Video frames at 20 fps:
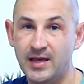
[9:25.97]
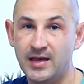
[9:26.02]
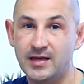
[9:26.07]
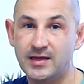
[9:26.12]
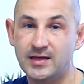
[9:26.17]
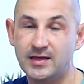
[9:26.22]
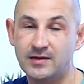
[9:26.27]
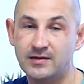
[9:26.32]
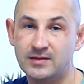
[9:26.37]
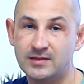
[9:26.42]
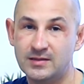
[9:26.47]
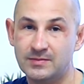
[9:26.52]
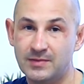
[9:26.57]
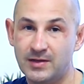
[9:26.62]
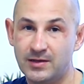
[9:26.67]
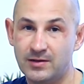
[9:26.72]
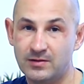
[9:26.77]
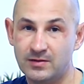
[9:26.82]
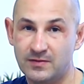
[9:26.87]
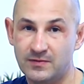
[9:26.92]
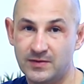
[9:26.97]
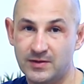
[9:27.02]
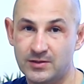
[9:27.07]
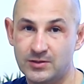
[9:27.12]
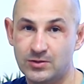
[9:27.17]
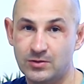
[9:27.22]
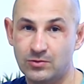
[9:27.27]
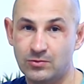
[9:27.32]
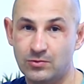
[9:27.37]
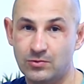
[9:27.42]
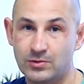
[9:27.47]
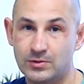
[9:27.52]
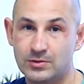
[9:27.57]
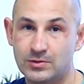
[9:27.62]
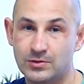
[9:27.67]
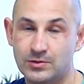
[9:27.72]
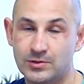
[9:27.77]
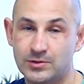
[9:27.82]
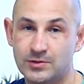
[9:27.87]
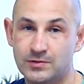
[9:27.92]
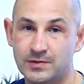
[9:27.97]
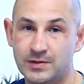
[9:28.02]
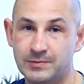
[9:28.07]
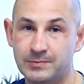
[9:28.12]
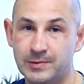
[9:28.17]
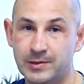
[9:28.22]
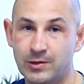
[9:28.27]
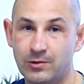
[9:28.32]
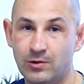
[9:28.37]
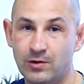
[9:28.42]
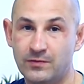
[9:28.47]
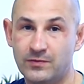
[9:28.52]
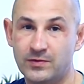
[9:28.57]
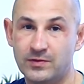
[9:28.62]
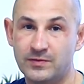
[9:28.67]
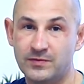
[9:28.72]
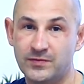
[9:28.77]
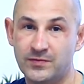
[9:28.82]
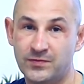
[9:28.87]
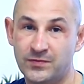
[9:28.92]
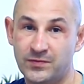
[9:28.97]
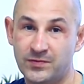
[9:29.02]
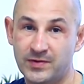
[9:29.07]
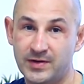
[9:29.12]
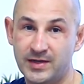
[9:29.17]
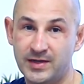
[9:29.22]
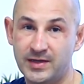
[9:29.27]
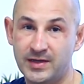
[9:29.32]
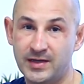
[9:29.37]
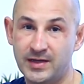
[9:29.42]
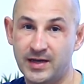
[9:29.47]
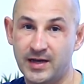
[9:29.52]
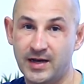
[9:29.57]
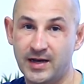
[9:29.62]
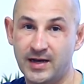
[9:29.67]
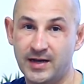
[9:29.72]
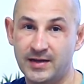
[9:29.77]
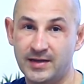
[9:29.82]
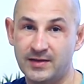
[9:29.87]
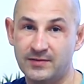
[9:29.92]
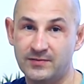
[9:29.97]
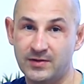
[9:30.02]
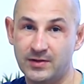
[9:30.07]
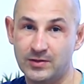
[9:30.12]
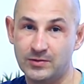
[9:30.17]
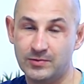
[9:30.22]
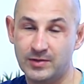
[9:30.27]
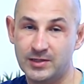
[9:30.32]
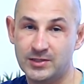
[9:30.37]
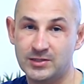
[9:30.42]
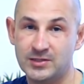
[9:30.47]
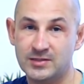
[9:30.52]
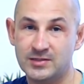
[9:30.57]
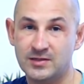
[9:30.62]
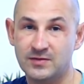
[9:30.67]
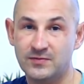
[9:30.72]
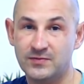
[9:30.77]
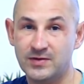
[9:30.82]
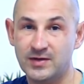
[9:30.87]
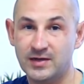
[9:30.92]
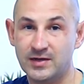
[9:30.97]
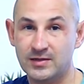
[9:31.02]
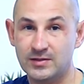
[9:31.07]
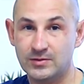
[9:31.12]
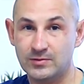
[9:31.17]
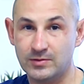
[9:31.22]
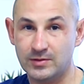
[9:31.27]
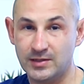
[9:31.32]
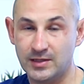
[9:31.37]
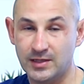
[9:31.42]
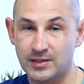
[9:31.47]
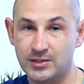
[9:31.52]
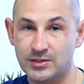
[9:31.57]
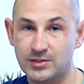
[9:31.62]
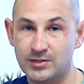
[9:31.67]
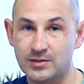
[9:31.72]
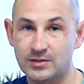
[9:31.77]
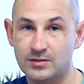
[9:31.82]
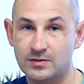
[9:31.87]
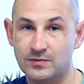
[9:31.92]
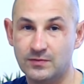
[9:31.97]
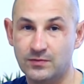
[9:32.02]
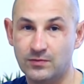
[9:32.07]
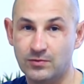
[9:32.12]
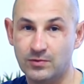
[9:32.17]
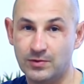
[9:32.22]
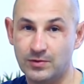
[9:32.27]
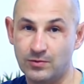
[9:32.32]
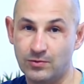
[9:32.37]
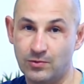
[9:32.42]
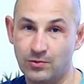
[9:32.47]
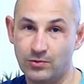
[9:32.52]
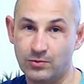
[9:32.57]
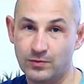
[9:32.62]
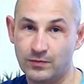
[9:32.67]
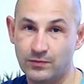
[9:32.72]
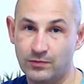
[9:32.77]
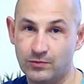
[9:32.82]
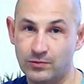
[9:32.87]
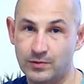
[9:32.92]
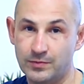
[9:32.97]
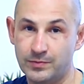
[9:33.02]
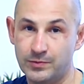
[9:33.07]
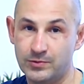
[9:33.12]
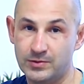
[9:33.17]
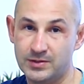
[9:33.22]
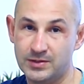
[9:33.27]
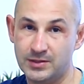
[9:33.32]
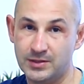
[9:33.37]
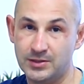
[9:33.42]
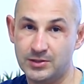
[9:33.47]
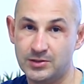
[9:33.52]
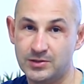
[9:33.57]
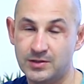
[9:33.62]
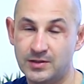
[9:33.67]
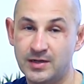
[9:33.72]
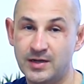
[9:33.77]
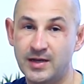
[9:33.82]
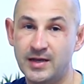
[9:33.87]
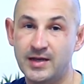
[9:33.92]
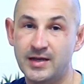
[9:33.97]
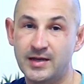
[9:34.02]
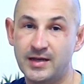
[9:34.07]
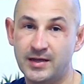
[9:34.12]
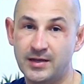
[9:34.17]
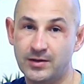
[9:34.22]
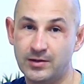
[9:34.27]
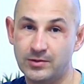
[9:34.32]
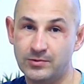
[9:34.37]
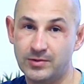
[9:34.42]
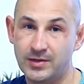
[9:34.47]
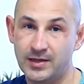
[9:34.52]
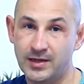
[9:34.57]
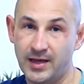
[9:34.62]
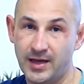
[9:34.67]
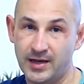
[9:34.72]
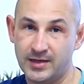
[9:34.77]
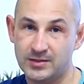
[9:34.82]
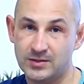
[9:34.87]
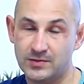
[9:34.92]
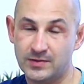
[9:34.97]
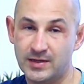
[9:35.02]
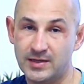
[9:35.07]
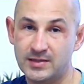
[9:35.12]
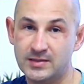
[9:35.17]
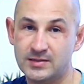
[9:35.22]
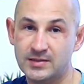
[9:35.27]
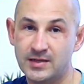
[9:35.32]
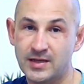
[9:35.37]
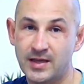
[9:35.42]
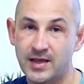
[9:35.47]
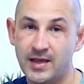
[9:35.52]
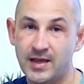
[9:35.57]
Here at Temecula Facial Oral Surgery, we offer free evaluations and free consultations for the Noland 4 procedure, including X-rays.